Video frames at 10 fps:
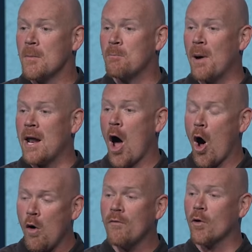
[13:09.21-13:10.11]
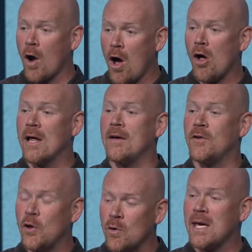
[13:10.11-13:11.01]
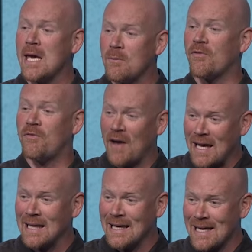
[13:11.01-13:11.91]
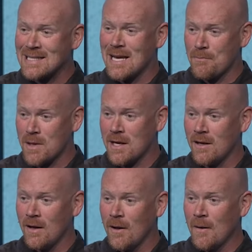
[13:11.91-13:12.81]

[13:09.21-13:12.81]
But overall, if you keep failing at something,